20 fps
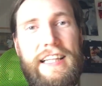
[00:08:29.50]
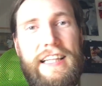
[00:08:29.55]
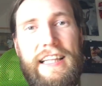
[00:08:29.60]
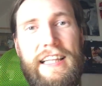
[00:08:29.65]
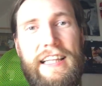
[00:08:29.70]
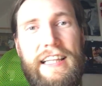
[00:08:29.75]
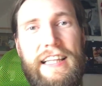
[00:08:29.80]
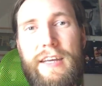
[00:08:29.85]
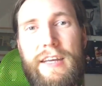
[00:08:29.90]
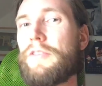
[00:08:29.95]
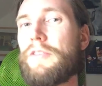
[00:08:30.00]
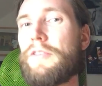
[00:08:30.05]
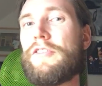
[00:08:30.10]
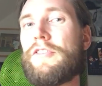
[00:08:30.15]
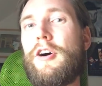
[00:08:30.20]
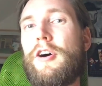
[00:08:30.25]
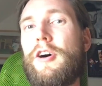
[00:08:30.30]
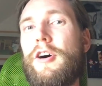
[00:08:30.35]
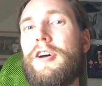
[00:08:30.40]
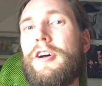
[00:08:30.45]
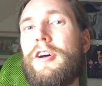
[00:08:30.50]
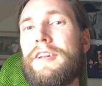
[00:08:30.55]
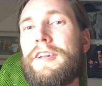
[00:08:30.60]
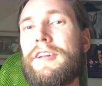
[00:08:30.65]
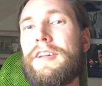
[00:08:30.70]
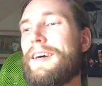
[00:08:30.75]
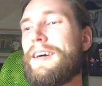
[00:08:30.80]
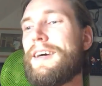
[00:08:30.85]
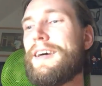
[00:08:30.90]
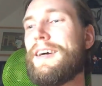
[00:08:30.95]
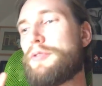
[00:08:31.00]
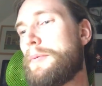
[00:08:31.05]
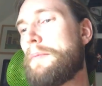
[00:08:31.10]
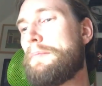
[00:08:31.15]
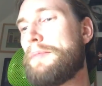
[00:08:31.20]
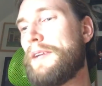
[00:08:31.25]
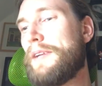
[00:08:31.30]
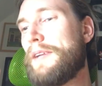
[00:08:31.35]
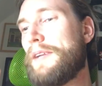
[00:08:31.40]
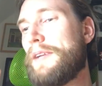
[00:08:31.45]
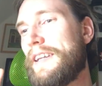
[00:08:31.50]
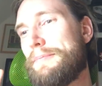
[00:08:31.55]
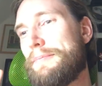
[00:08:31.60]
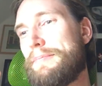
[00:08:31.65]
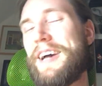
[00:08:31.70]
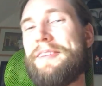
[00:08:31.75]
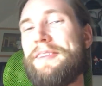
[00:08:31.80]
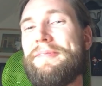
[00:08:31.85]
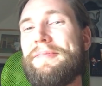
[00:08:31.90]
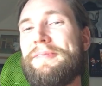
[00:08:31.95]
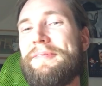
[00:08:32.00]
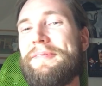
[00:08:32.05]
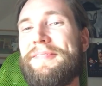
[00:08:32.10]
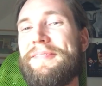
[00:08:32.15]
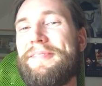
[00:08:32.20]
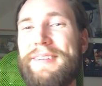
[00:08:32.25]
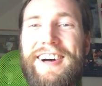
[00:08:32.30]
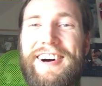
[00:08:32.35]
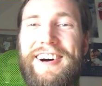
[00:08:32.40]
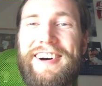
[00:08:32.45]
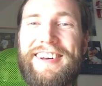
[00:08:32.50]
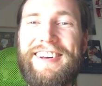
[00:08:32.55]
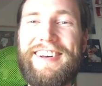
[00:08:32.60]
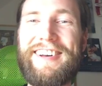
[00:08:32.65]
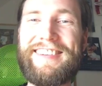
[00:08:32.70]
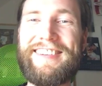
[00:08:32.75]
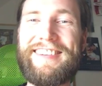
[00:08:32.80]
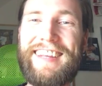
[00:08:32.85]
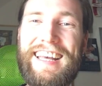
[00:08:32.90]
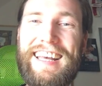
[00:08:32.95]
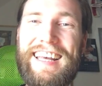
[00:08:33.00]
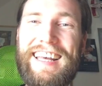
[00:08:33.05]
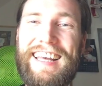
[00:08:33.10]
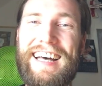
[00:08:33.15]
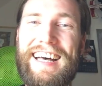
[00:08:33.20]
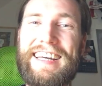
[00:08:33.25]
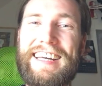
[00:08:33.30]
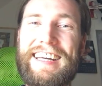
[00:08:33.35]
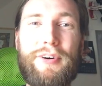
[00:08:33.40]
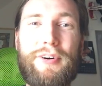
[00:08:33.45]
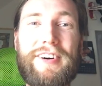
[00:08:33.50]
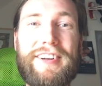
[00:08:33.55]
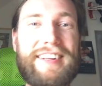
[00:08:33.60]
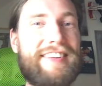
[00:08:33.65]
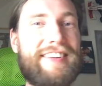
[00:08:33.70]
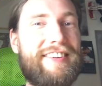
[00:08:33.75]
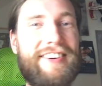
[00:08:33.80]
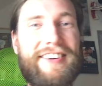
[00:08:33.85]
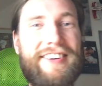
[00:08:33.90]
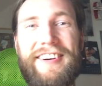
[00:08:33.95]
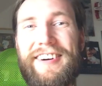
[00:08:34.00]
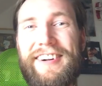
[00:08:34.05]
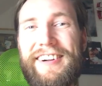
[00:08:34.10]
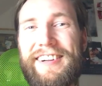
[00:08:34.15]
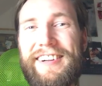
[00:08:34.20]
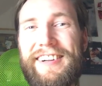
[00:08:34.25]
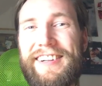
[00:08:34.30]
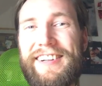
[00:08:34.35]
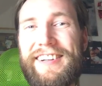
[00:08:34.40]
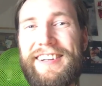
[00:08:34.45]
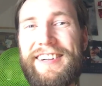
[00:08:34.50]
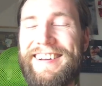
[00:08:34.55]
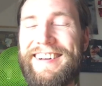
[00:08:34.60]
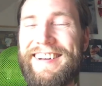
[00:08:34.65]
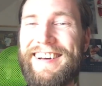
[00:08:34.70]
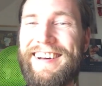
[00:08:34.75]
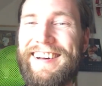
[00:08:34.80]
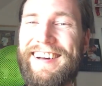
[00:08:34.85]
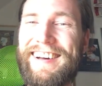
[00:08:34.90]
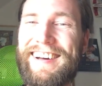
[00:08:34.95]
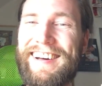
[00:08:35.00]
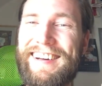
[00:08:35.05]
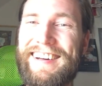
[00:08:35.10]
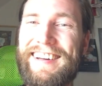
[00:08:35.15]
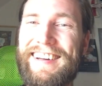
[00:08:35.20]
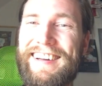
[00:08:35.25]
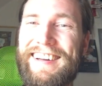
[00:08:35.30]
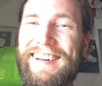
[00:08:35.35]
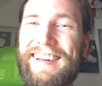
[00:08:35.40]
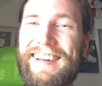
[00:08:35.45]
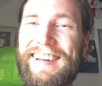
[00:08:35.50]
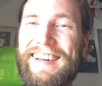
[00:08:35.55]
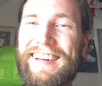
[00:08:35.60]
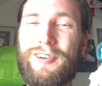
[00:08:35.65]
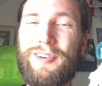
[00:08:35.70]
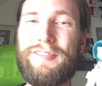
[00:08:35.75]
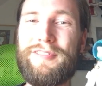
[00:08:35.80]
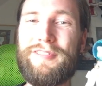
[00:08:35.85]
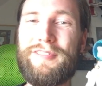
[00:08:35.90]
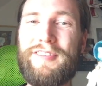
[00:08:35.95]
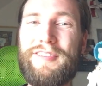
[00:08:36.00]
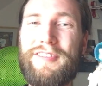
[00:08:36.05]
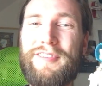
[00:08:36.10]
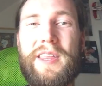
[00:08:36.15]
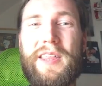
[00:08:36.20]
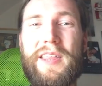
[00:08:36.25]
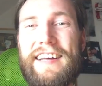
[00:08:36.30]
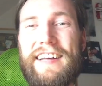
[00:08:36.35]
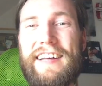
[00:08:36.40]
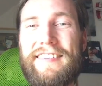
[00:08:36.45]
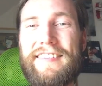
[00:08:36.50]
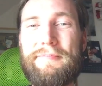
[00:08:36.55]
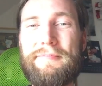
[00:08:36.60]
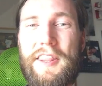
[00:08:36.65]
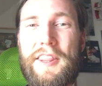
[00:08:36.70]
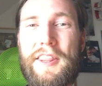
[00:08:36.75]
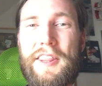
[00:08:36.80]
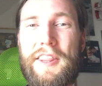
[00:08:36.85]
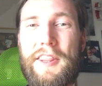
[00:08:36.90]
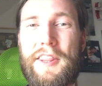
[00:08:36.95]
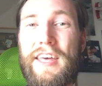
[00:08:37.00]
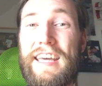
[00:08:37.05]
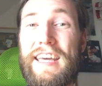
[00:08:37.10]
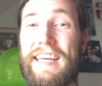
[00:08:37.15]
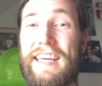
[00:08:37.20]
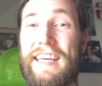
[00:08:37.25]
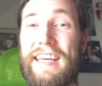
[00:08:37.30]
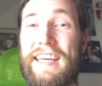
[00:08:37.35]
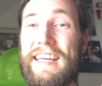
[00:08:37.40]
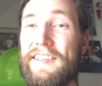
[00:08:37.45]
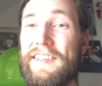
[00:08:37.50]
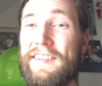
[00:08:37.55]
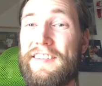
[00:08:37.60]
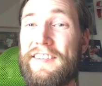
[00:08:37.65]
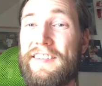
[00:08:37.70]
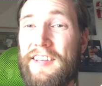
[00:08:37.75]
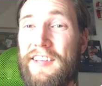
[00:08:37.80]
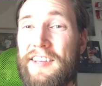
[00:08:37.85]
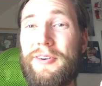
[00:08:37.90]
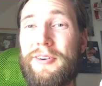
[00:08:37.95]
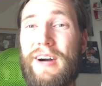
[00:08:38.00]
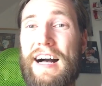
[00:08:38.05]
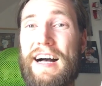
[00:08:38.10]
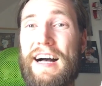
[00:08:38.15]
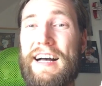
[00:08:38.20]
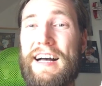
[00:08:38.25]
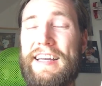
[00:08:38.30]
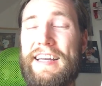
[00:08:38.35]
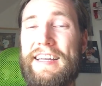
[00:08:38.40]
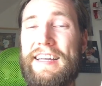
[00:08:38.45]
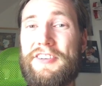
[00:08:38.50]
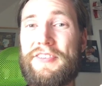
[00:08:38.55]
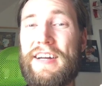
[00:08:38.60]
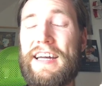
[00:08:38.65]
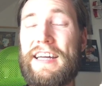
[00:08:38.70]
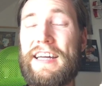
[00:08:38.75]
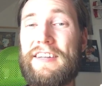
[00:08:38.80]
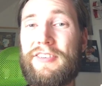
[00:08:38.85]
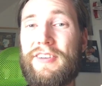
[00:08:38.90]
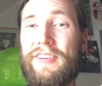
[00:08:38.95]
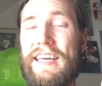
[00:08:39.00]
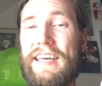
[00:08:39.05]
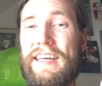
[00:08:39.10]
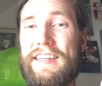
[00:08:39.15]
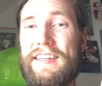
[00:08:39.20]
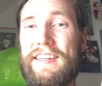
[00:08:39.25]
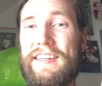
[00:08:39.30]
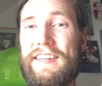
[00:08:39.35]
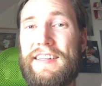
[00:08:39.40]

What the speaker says: clay was gone, probably because I bought it all over the last month. So I tried to get it